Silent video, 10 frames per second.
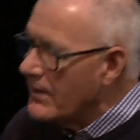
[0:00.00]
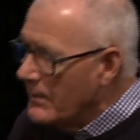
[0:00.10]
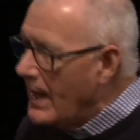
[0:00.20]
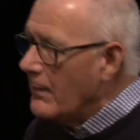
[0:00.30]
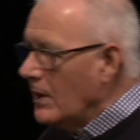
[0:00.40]
by
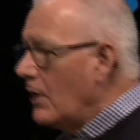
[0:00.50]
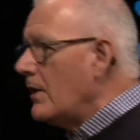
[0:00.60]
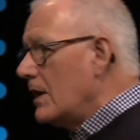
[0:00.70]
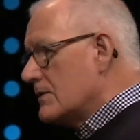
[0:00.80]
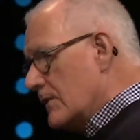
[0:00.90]
the
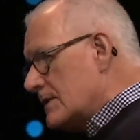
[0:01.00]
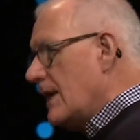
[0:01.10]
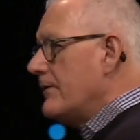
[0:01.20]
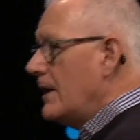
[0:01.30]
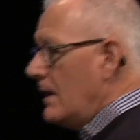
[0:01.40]
Babylonians for
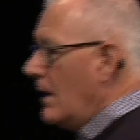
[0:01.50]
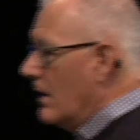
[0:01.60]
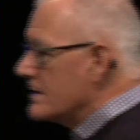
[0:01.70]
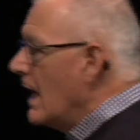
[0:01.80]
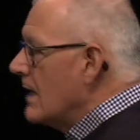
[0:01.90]
70
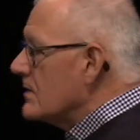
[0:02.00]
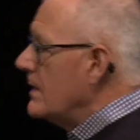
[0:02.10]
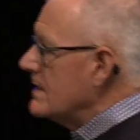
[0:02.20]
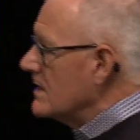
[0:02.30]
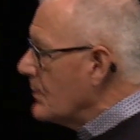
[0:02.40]
years.
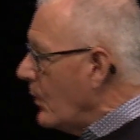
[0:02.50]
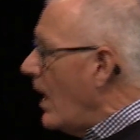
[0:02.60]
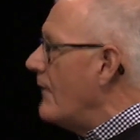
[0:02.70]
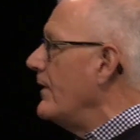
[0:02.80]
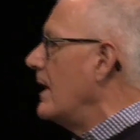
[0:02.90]
So he's this
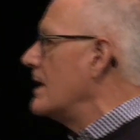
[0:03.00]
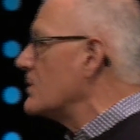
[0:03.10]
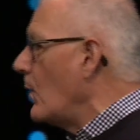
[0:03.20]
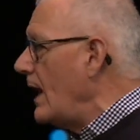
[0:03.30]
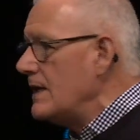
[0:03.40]
prophet that
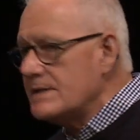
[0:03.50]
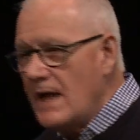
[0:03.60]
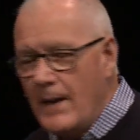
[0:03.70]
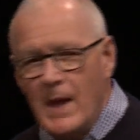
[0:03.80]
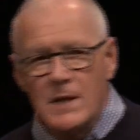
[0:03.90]
is
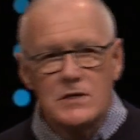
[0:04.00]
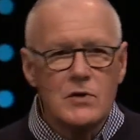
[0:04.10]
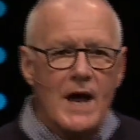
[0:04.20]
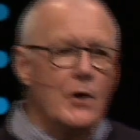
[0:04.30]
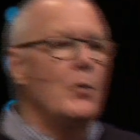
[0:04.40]
raised up to
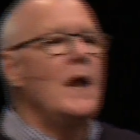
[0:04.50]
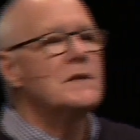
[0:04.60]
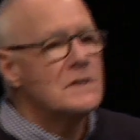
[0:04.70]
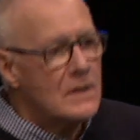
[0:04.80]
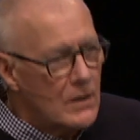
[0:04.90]
try to
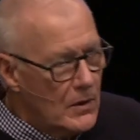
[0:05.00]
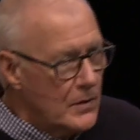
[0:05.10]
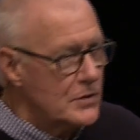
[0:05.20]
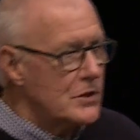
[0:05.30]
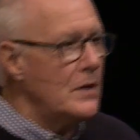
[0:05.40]

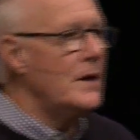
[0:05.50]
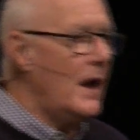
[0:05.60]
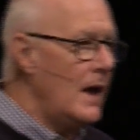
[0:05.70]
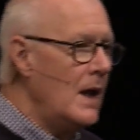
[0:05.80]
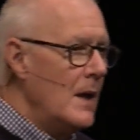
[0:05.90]
rescue
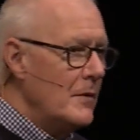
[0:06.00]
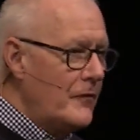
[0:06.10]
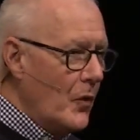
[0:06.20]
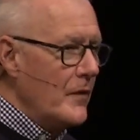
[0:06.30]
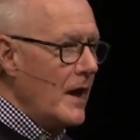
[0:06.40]
Judah
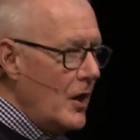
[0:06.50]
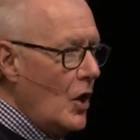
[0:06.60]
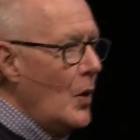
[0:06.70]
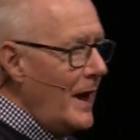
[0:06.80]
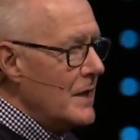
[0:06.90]
before they
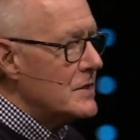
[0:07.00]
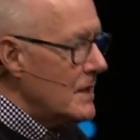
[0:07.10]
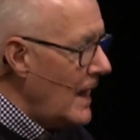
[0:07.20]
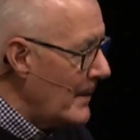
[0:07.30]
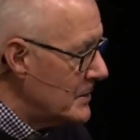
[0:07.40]
go
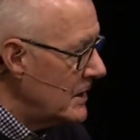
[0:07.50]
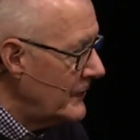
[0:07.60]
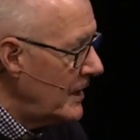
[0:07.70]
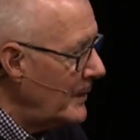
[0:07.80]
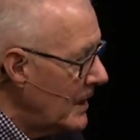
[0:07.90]
into
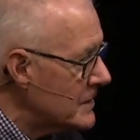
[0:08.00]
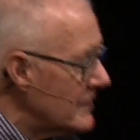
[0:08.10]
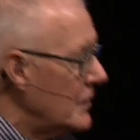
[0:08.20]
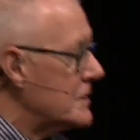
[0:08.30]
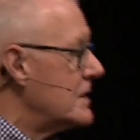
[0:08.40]
captivity
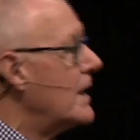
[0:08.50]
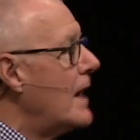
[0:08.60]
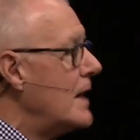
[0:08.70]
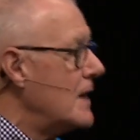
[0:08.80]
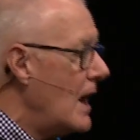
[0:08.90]
because of their sin
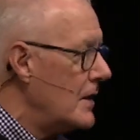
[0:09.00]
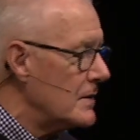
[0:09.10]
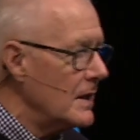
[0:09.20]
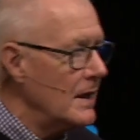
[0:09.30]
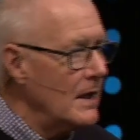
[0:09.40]
and
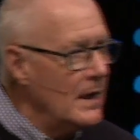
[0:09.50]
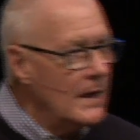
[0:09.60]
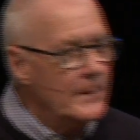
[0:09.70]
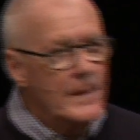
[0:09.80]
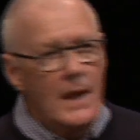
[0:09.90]
idolatry.
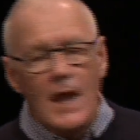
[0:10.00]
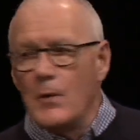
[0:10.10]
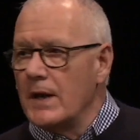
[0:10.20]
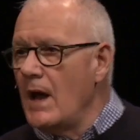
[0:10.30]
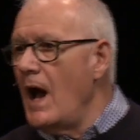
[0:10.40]

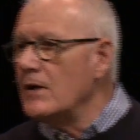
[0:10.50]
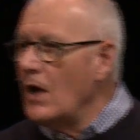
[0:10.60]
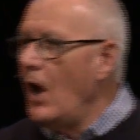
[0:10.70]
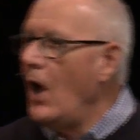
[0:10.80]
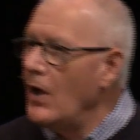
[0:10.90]
And when
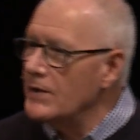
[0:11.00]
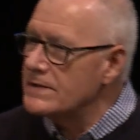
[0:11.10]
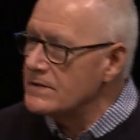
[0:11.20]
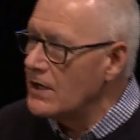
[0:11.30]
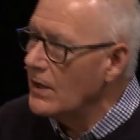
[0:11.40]
God
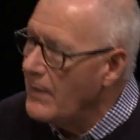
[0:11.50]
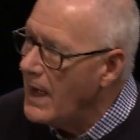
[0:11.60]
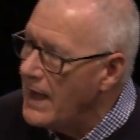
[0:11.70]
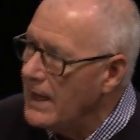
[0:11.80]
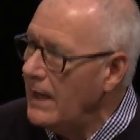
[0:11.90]
calls
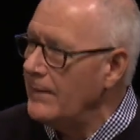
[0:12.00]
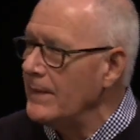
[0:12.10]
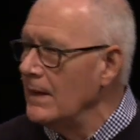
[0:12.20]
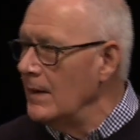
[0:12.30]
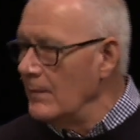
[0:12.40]
Jeremiah,
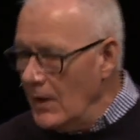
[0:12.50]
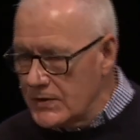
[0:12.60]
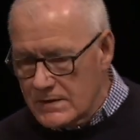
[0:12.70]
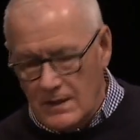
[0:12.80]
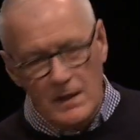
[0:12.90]

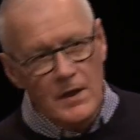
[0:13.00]
most